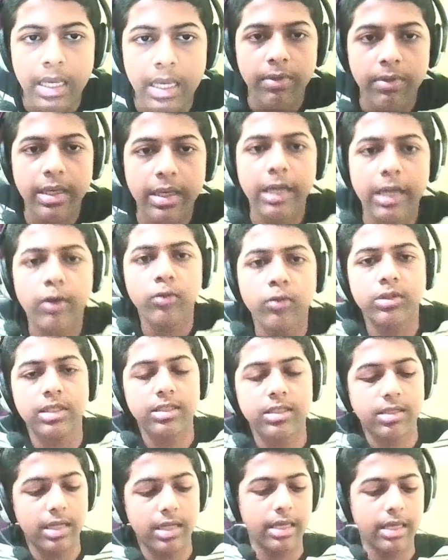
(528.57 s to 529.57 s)
okay, we
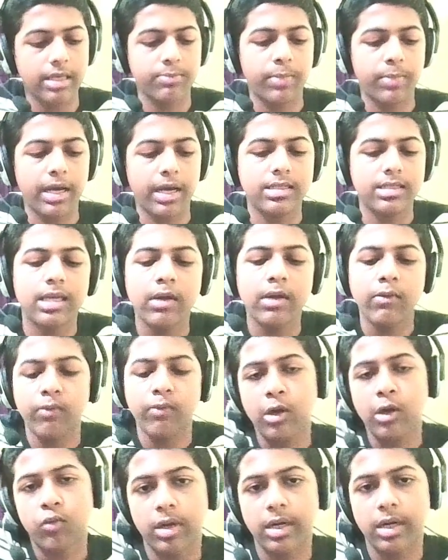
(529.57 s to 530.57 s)
need to just
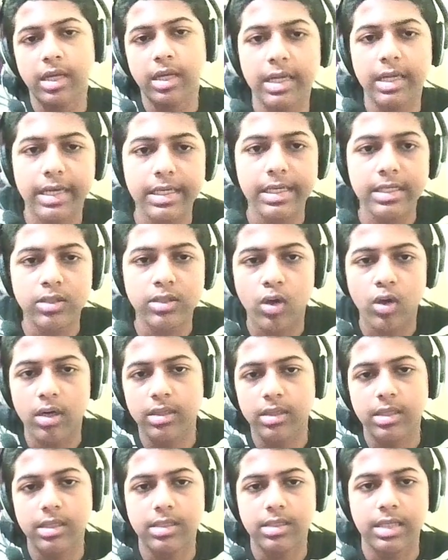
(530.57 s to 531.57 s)
pass here 120
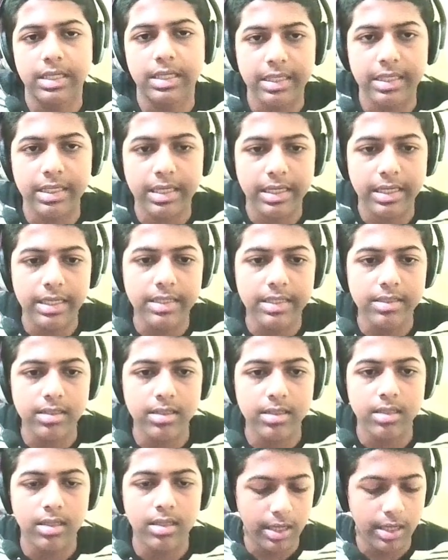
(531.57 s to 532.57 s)
degrees, not this 60
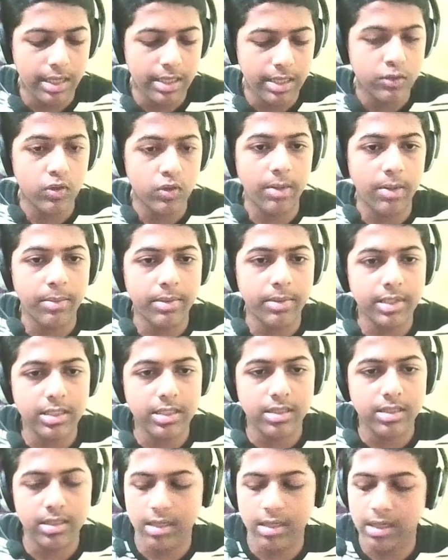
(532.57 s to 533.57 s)
degrees.
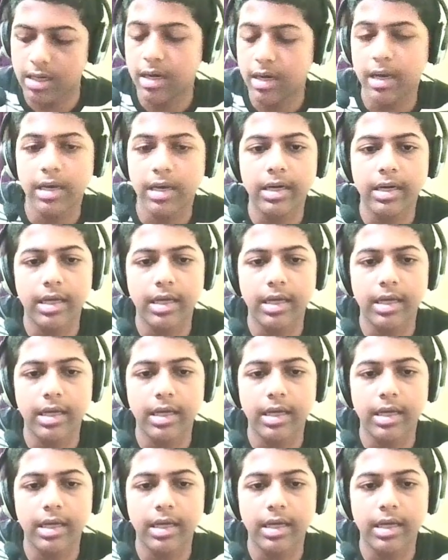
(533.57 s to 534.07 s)
So let me just